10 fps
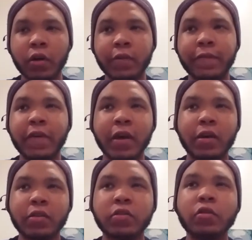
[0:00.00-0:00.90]
word
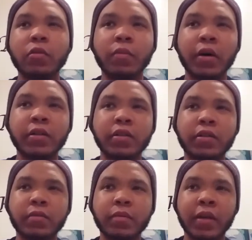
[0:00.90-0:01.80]
fake so
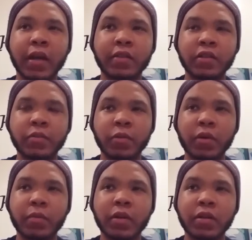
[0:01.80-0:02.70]
much, like, at this
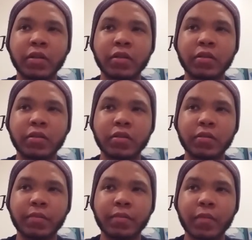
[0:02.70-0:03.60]
point, because